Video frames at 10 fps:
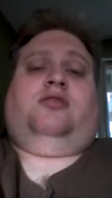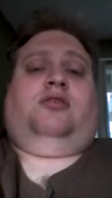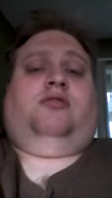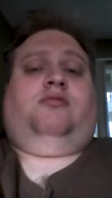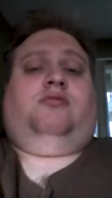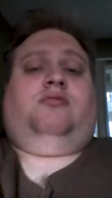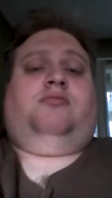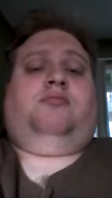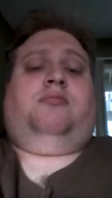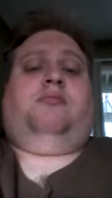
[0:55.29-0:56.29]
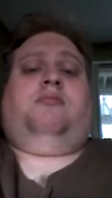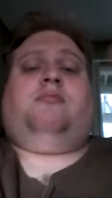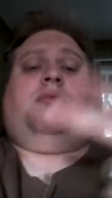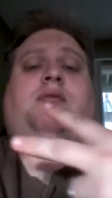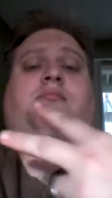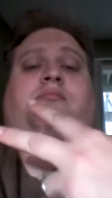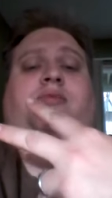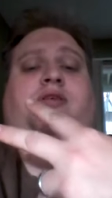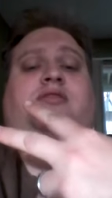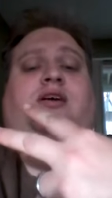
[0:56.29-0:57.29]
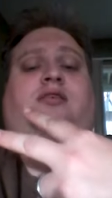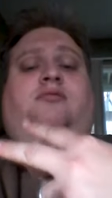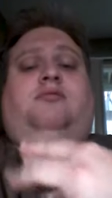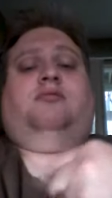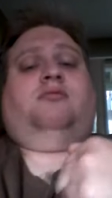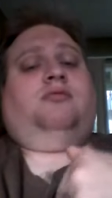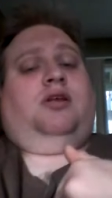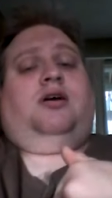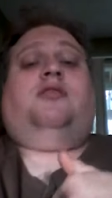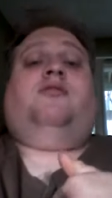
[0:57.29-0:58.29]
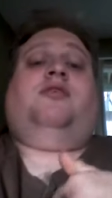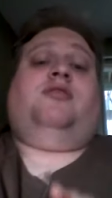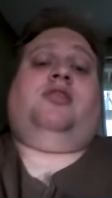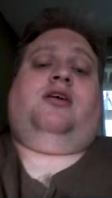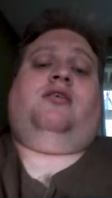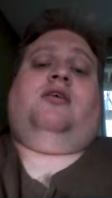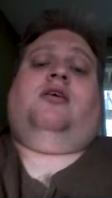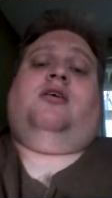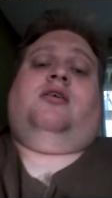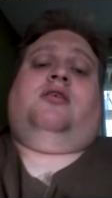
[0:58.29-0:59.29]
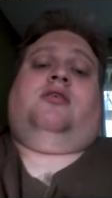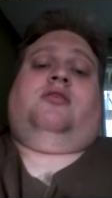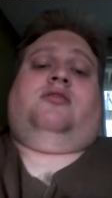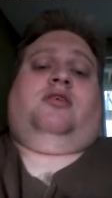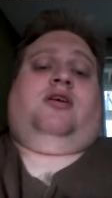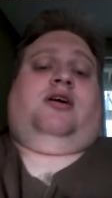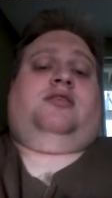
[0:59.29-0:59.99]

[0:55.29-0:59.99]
So peace out, love everything. See you